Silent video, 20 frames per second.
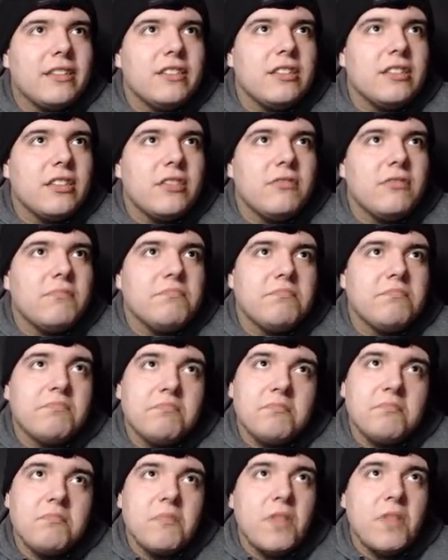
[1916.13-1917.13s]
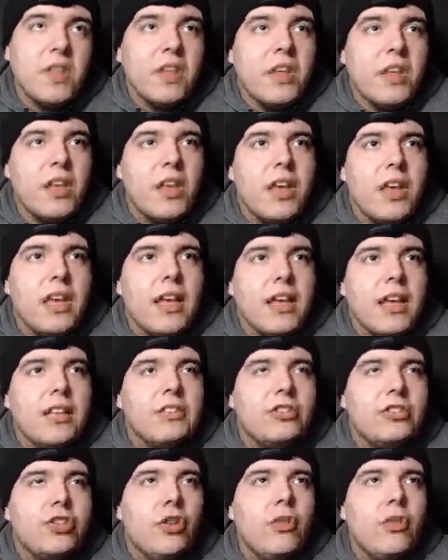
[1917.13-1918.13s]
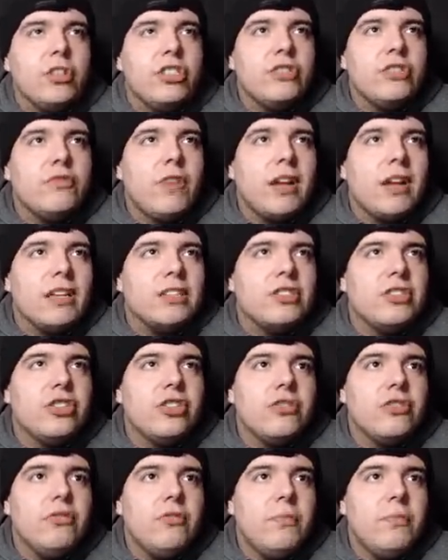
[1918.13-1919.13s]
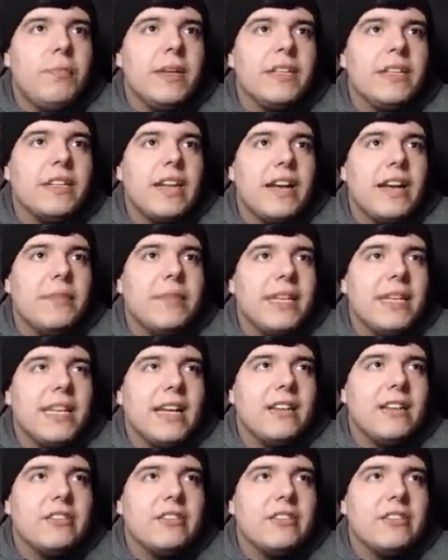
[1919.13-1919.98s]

So do what you want to do, but you're being held